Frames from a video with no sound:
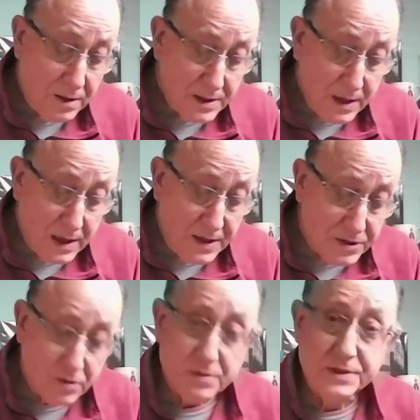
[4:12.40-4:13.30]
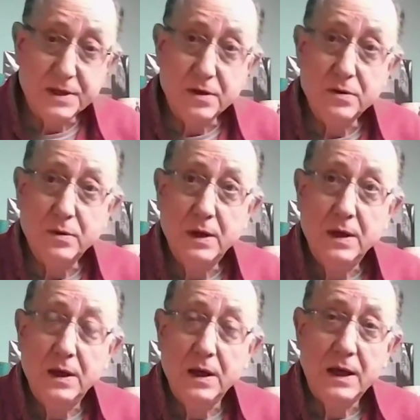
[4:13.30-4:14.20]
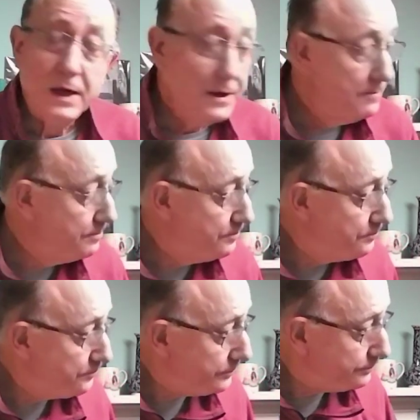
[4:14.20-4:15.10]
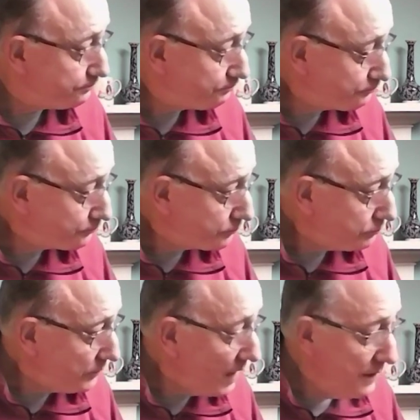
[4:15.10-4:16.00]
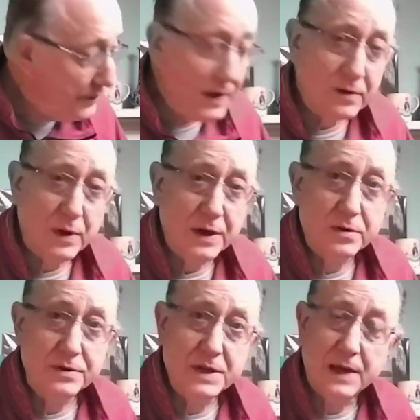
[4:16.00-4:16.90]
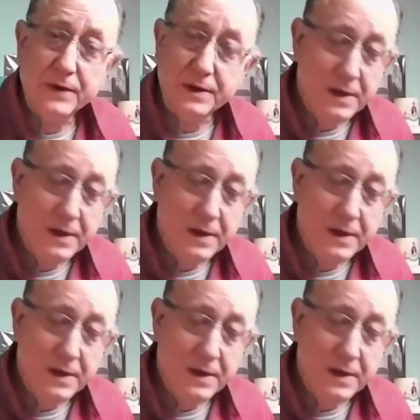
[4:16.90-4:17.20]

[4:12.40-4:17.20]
it's also, I find quite good to have it